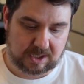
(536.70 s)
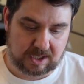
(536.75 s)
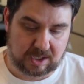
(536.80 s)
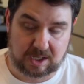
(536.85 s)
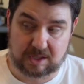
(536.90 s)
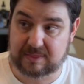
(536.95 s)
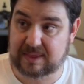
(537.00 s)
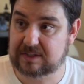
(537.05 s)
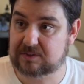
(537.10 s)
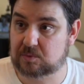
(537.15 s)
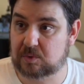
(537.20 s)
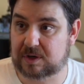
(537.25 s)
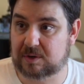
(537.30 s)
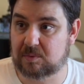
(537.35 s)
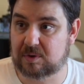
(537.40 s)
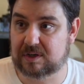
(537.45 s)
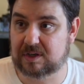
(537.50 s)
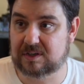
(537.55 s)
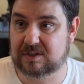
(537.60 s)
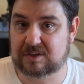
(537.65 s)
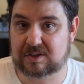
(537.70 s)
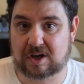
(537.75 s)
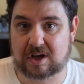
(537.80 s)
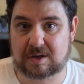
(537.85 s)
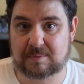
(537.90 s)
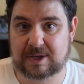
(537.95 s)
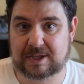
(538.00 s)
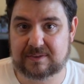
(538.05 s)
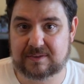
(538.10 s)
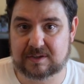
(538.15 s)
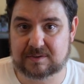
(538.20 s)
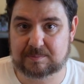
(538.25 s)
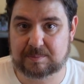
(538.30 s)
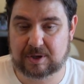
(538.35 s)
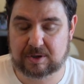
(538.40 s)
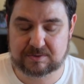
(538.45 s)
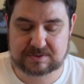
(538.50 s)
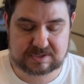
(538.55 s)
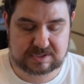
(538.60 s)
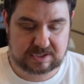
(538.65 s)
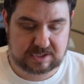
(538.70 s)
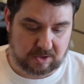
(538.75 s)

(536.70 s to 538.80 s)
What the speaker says: that's what I wanted to talk about in this post.